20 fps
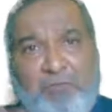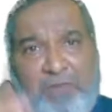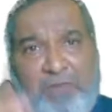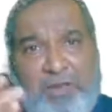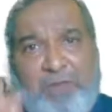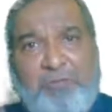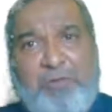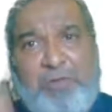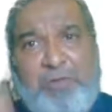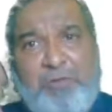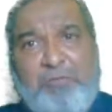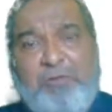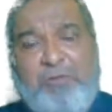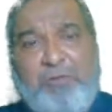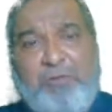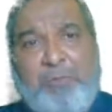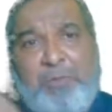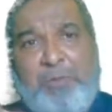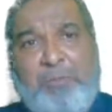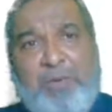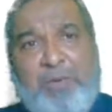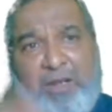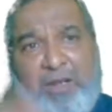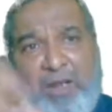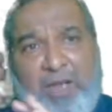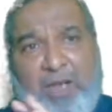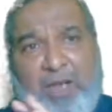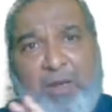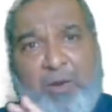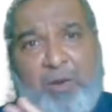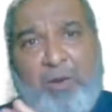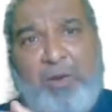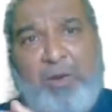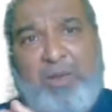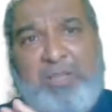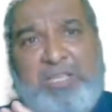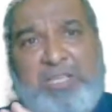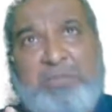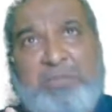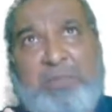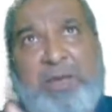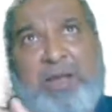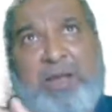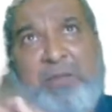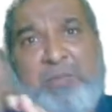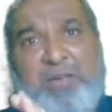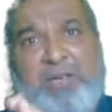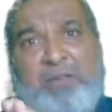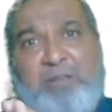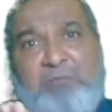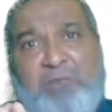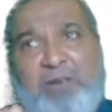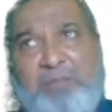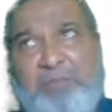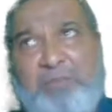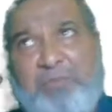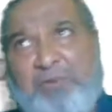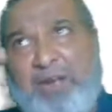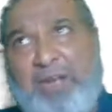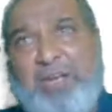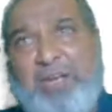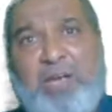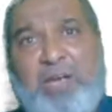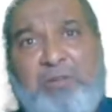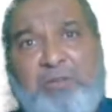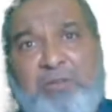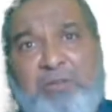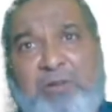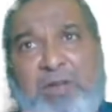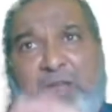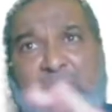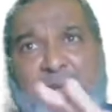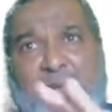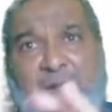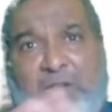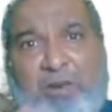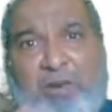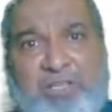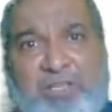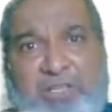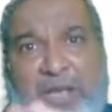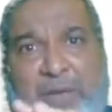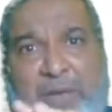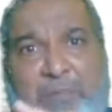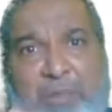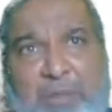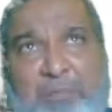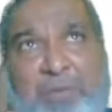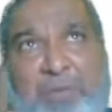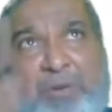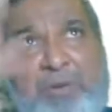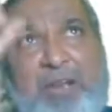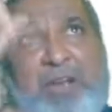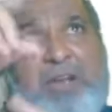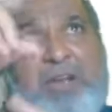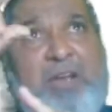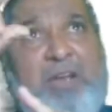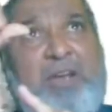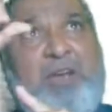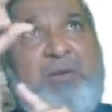Whenever you want to prepare all these parameter, one write down on a paper and